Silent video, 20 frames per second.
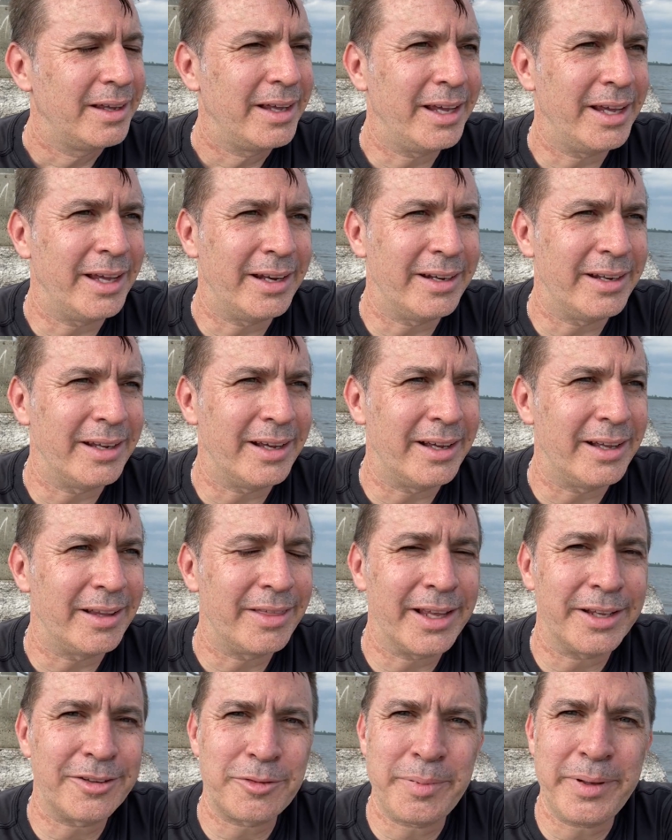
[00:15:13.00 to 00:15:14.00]
And
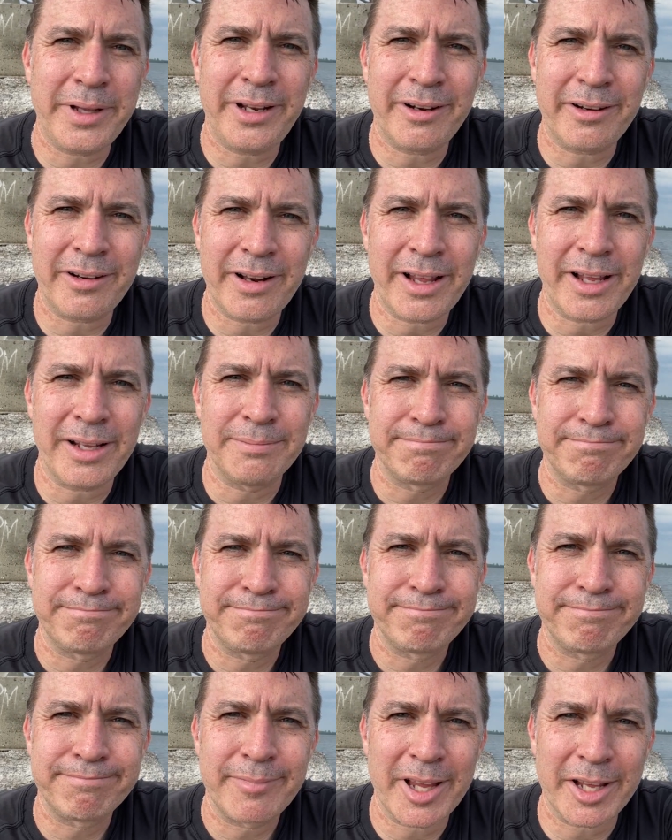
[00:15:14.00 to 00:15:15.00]
thanks for being here today.
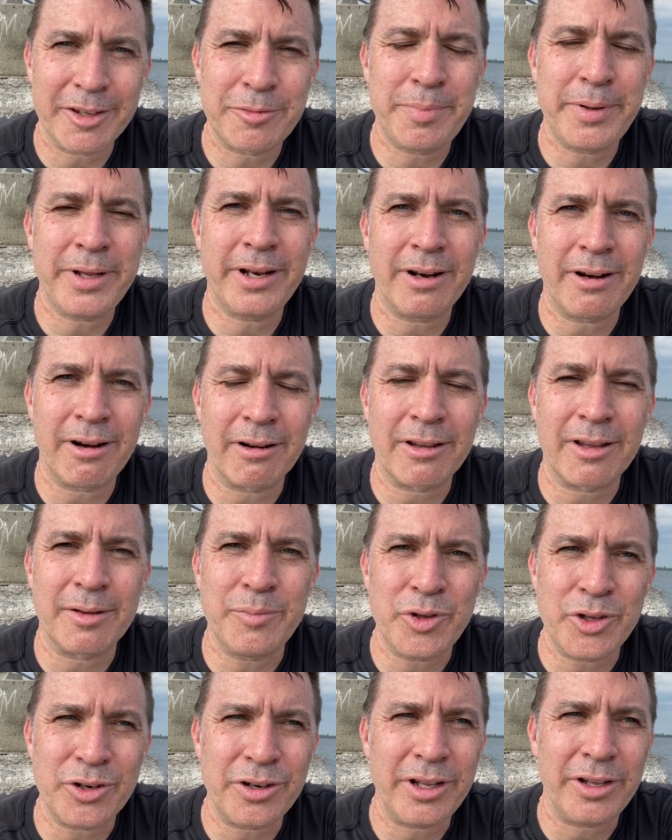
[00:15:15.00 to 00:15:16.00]
Thanks for being in our
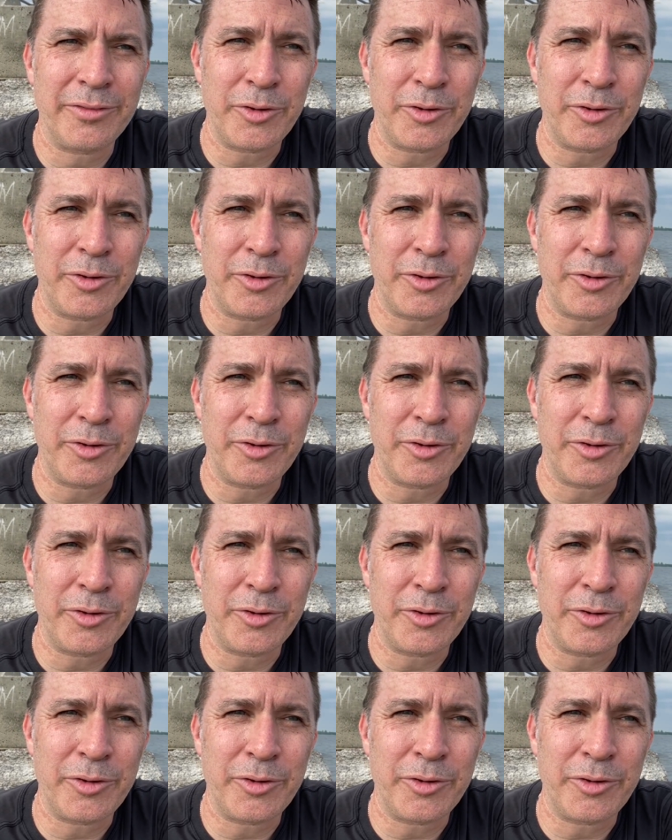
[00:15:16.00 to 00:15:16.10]
community.